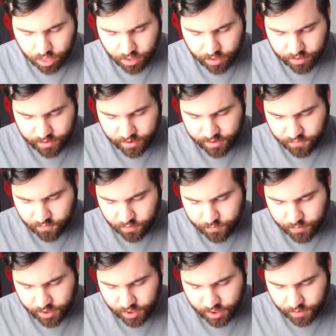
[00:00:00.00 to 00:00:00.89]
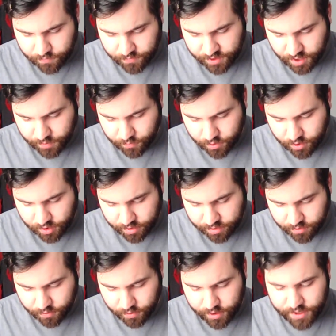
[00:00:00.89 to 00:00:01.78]
These would become somewhat
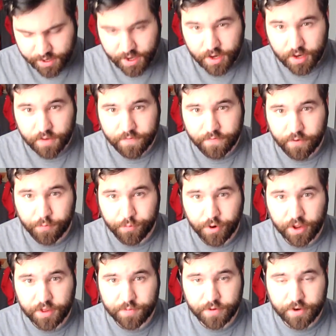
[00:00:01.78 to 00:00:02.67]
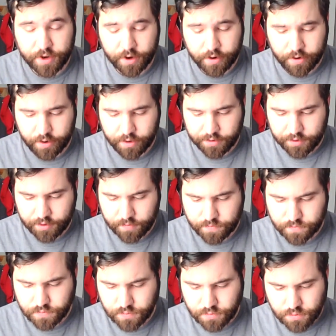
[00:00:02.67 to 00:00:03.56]
authoritative for Presbyterians.
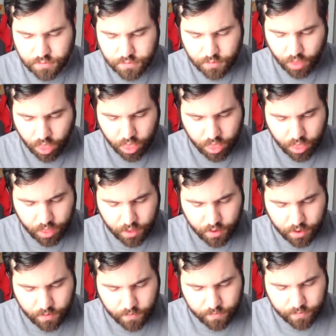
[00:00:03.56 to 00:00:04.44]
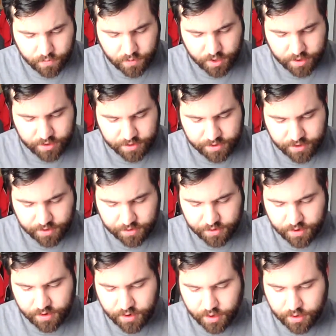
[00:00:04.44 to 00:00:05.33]
In the
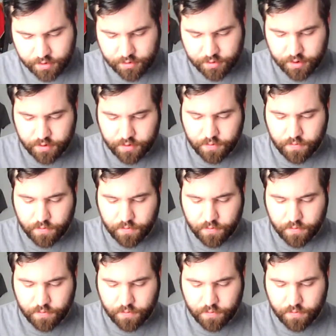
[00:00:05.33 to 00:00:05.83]
1600s,